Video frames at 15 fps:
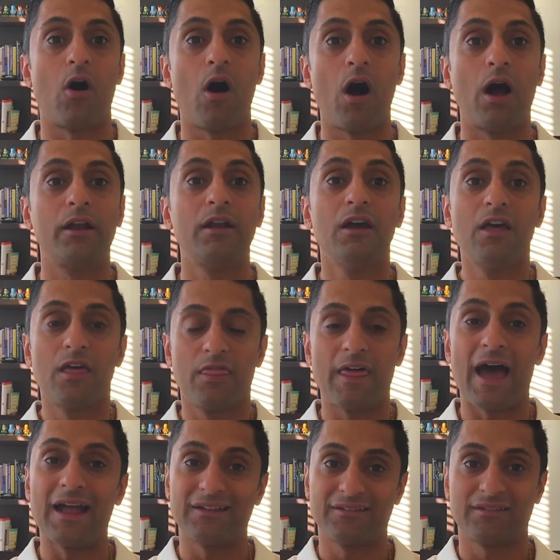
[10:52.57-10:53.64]
on
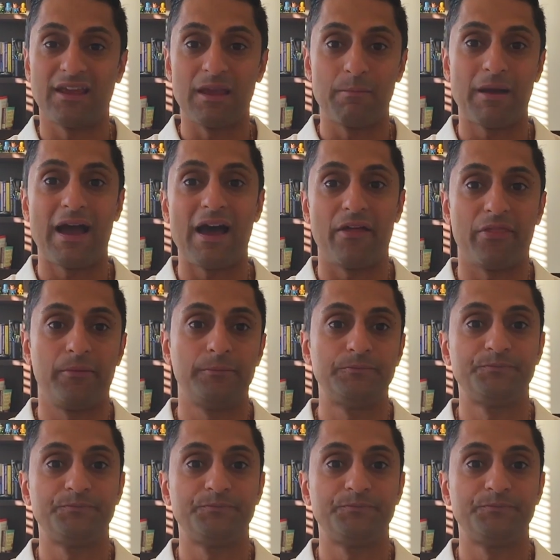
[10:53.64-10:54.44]
that same path.